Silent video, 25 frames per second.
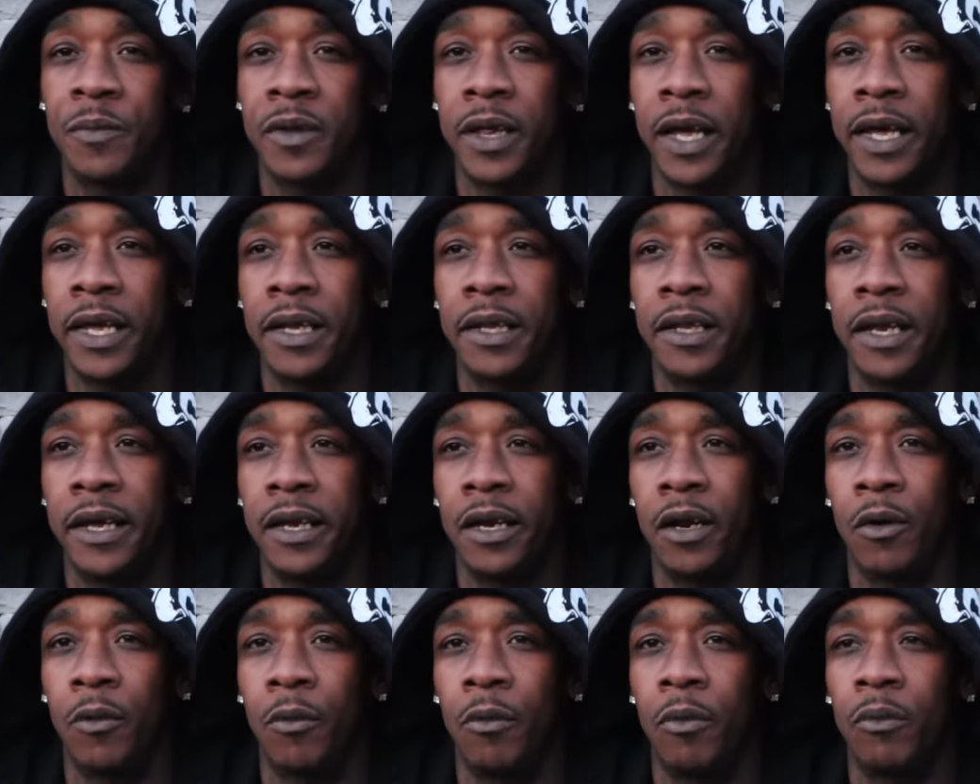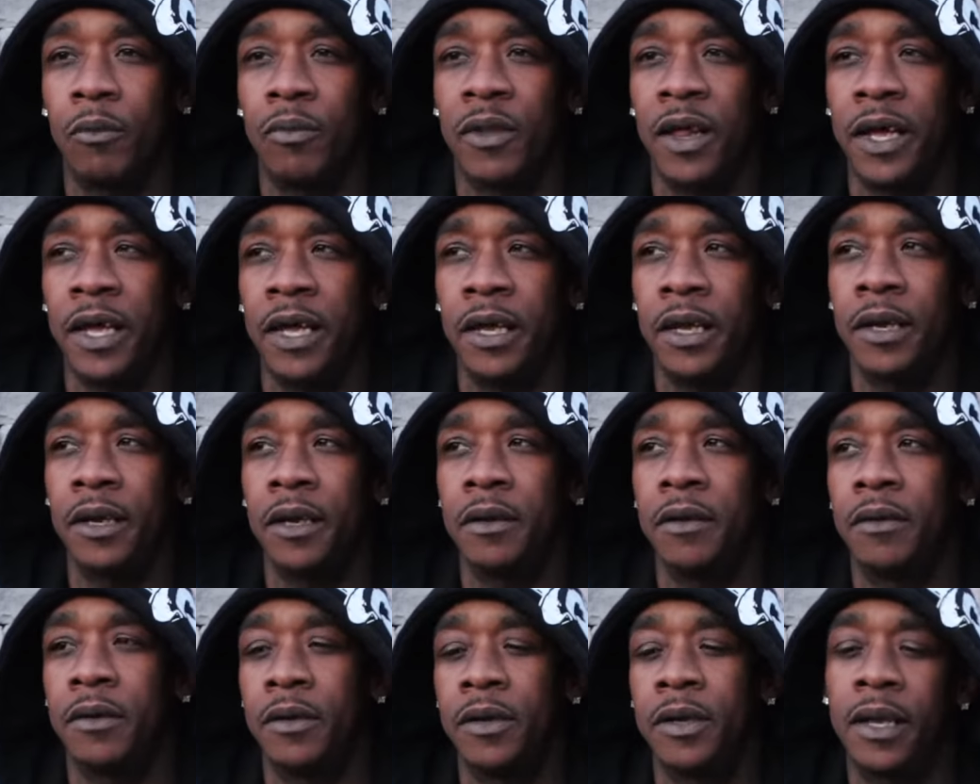They they don't they
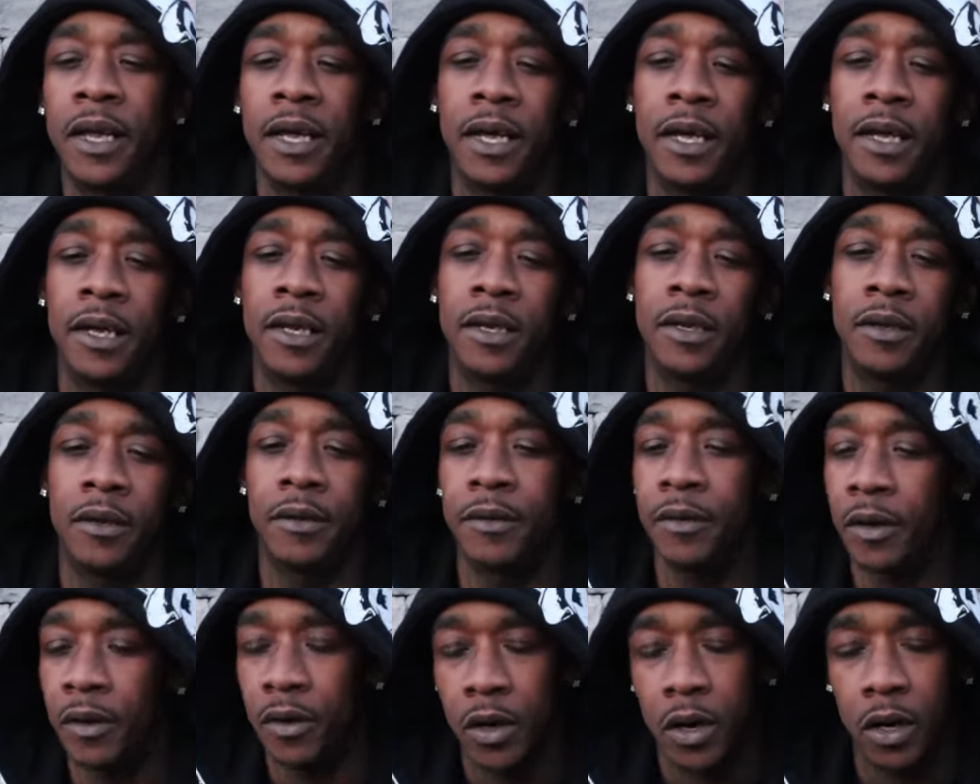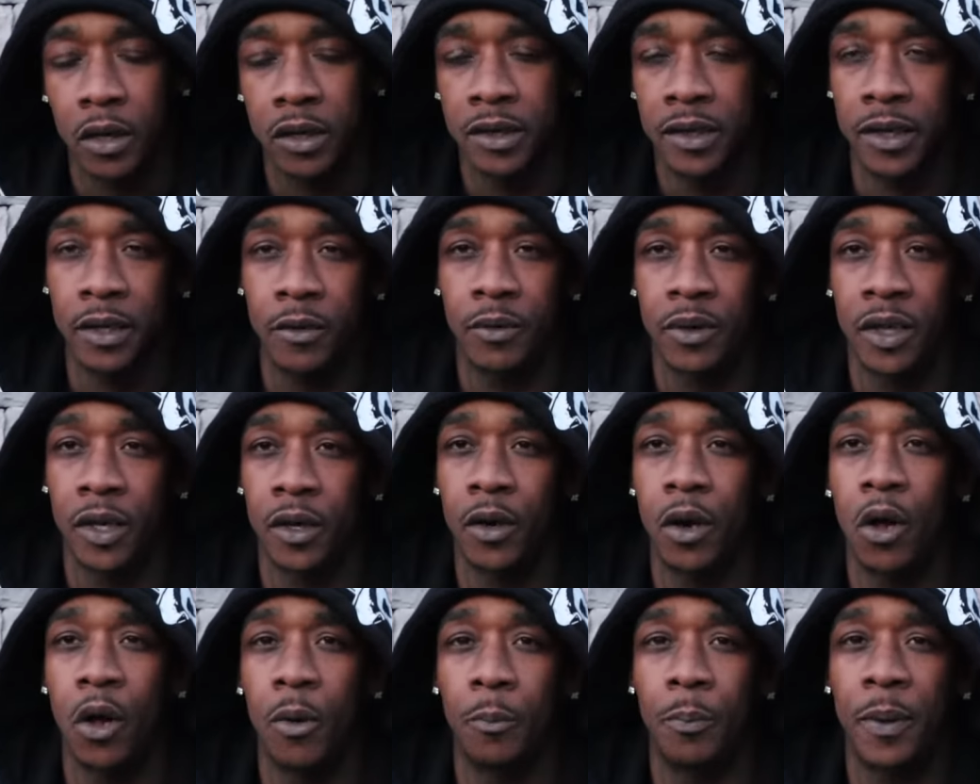they are dealing with
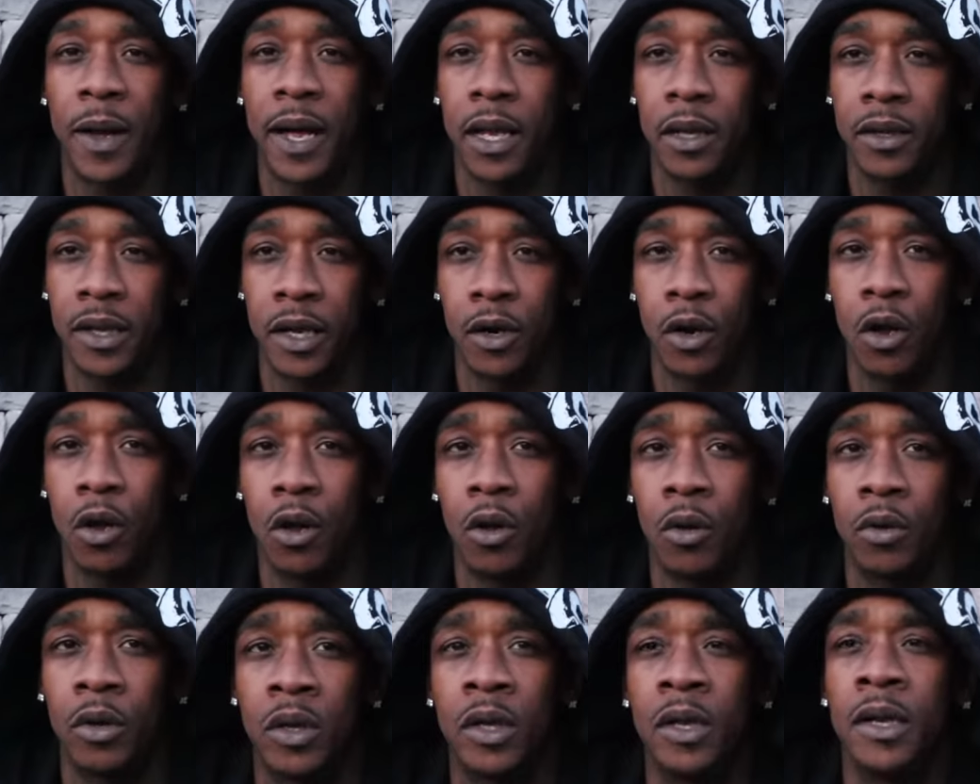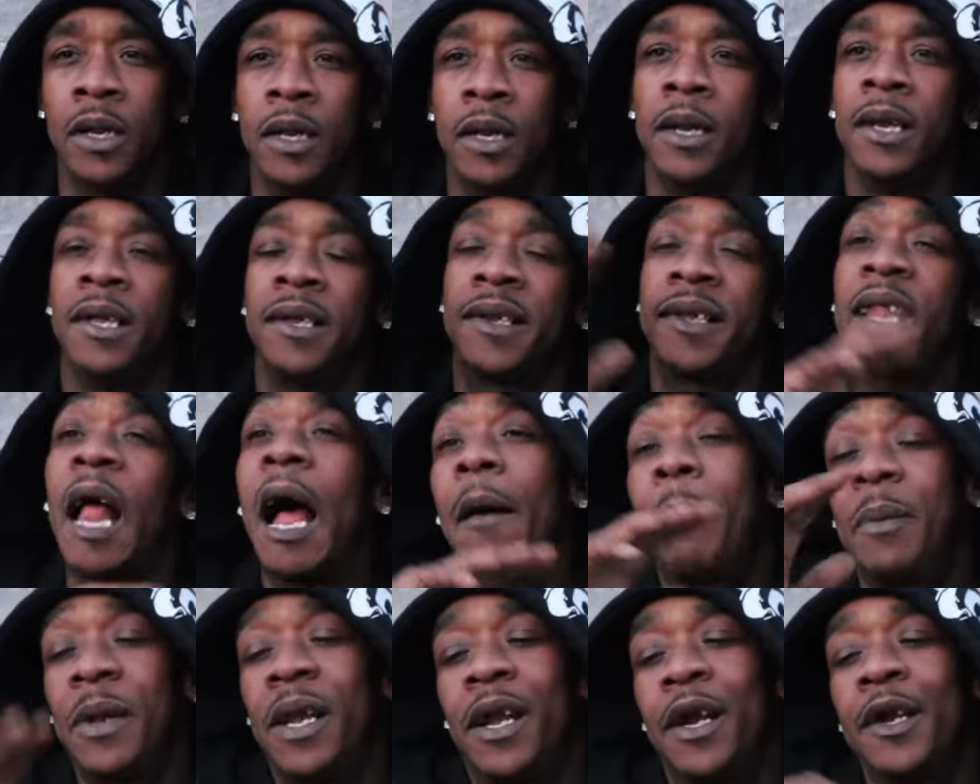their own pot, their own
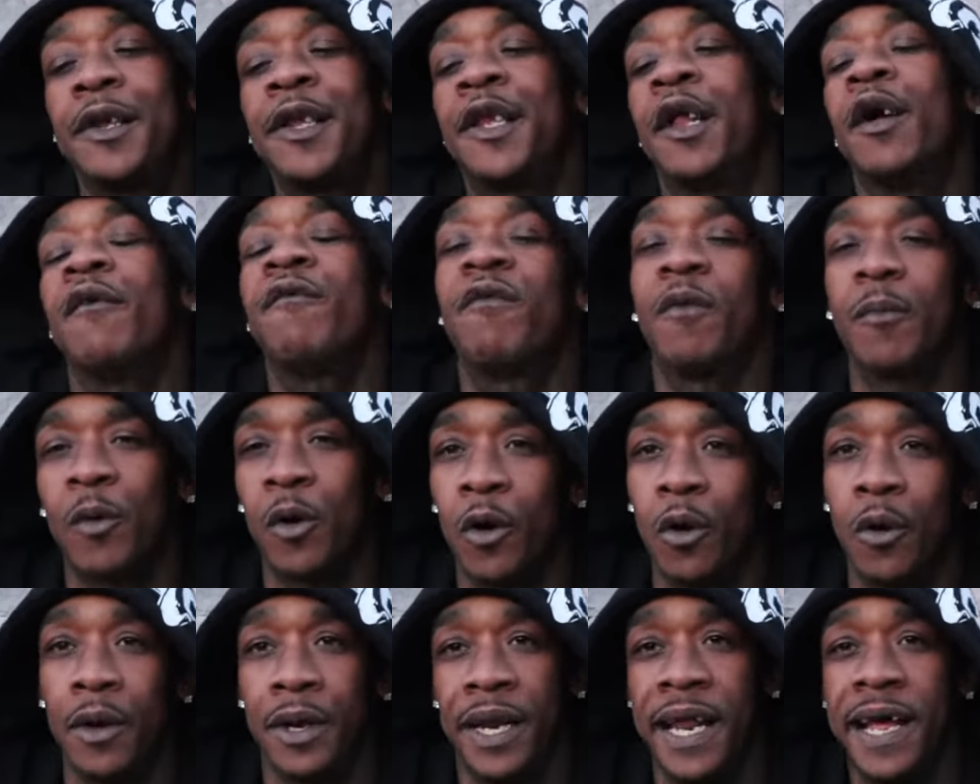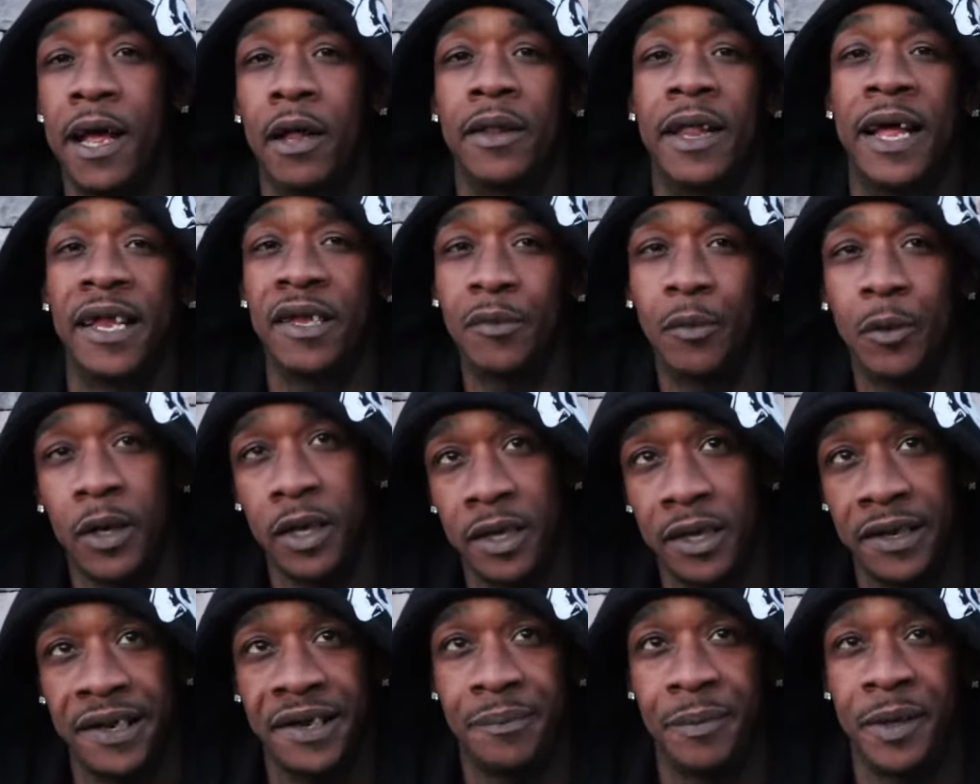stopping their self from growing. Now that's what
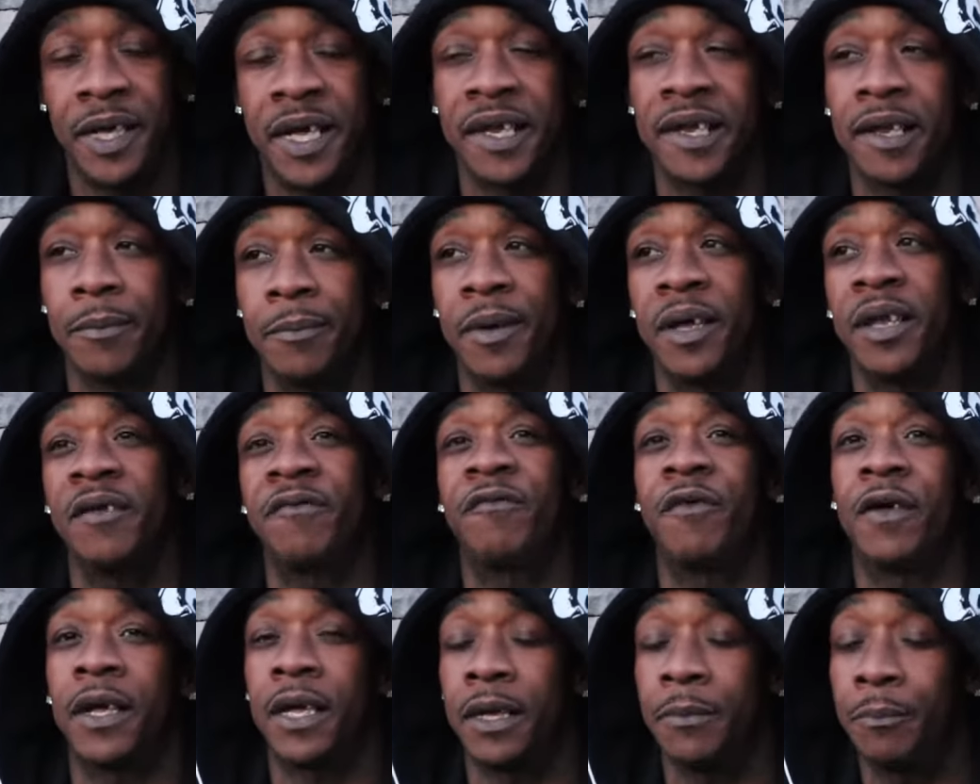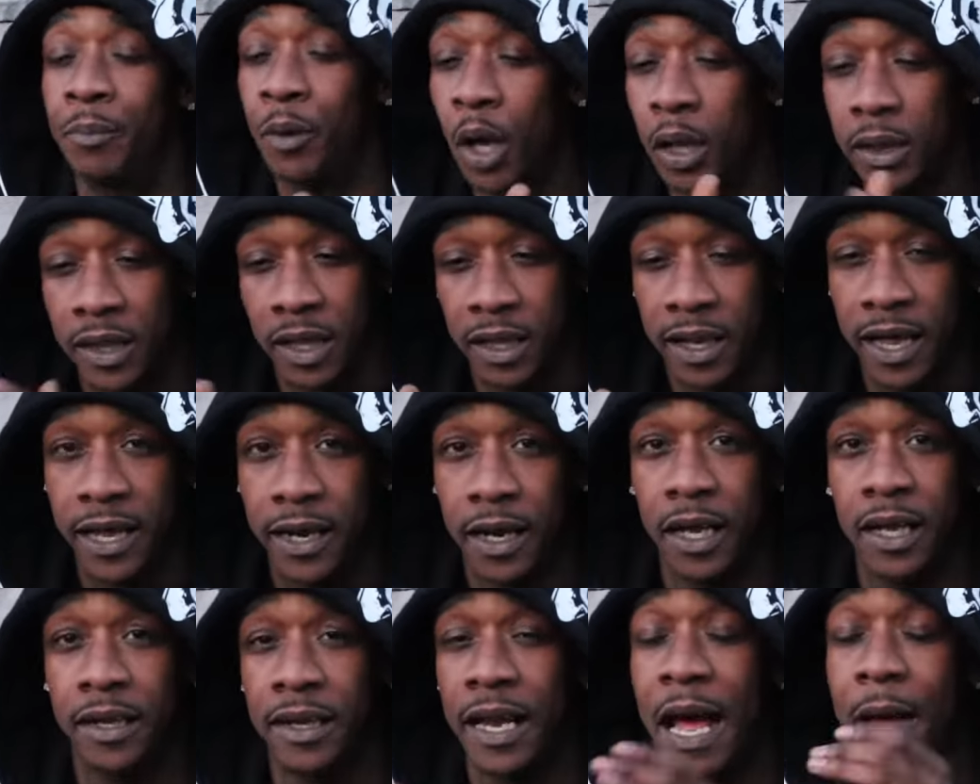yeah. it is because the motherfucker brought the
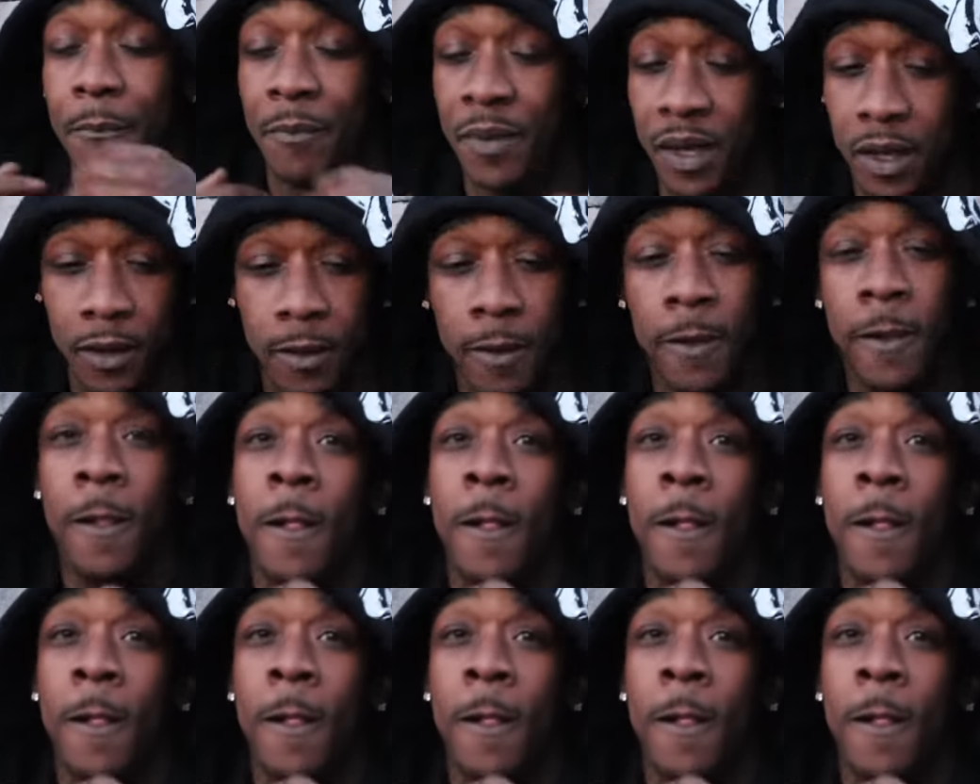light, and not me.